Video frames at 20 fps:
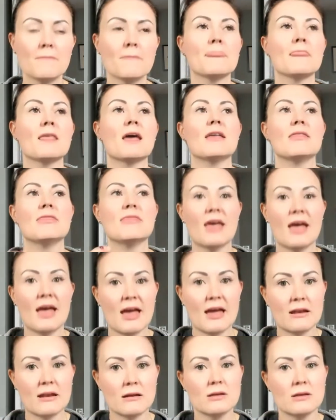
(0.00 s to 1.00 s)
And
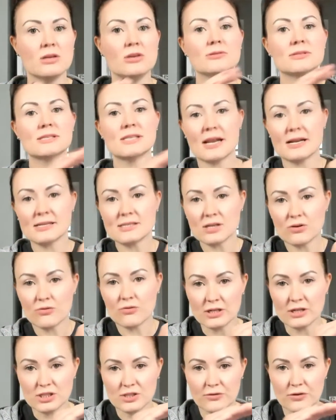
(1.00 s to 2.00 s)
then use that as a
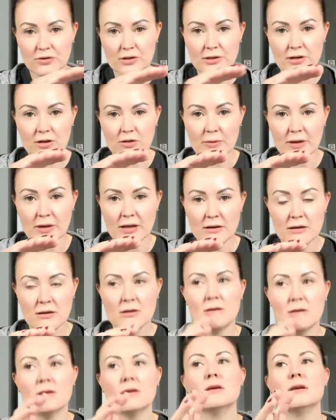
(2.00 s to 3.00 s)
crutch for a little bit.
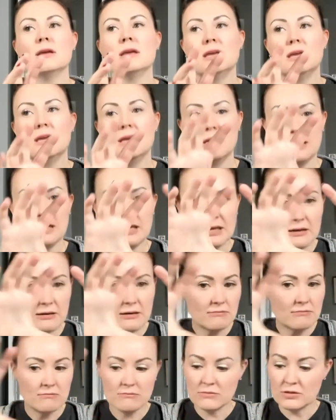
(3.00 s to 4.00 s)
Eat
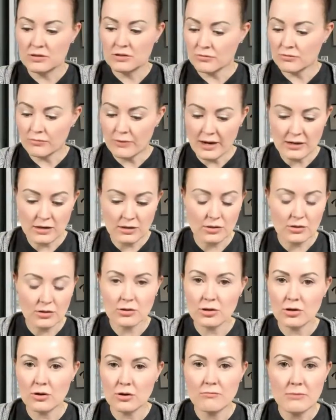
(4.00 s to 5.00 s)
the regular,
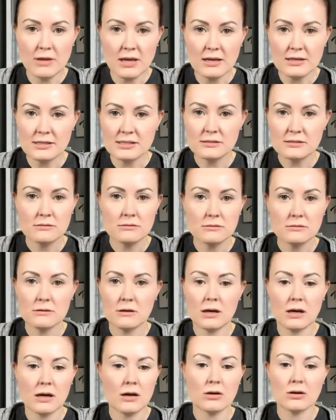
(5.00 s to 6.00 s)
meat,
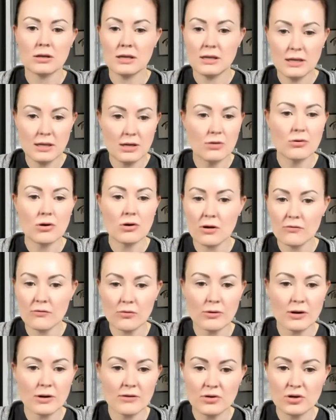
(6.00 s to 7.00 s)
keto, carnivore,
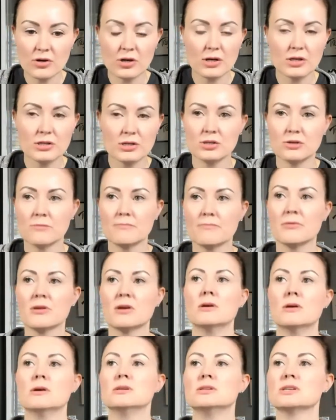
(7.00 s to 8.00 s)
whatever you're going to do.
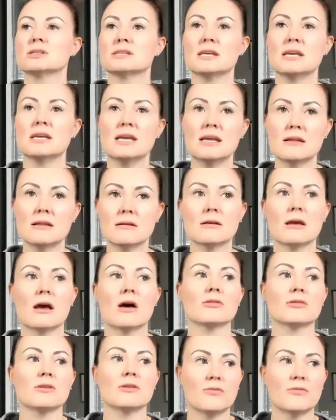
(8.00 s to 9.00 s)
Just eat
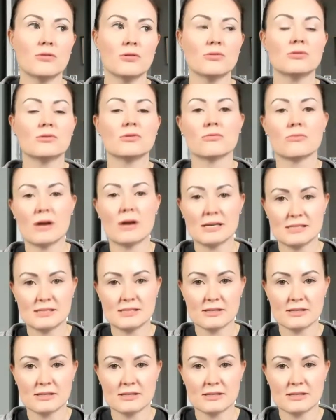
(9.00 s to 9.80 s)
healthy food the rest of the